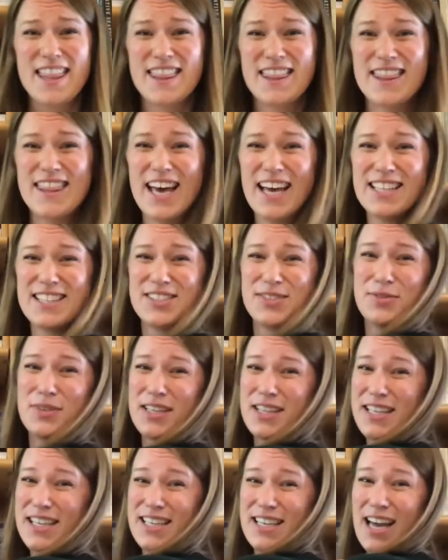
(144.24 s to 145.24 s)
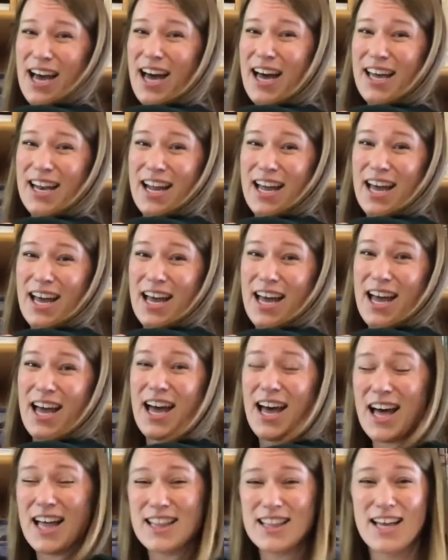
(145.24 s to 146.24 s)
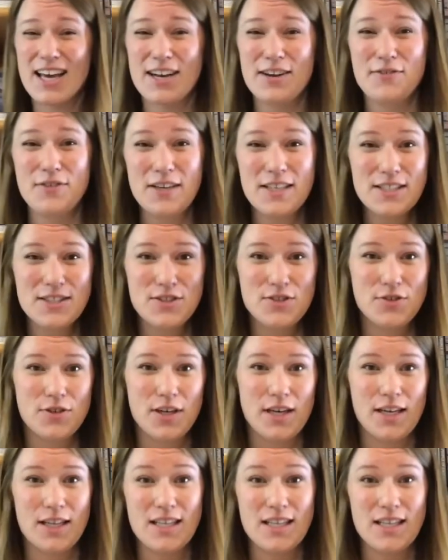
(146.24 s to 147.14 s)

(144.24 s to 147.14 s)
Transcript: that's really not a lot of history.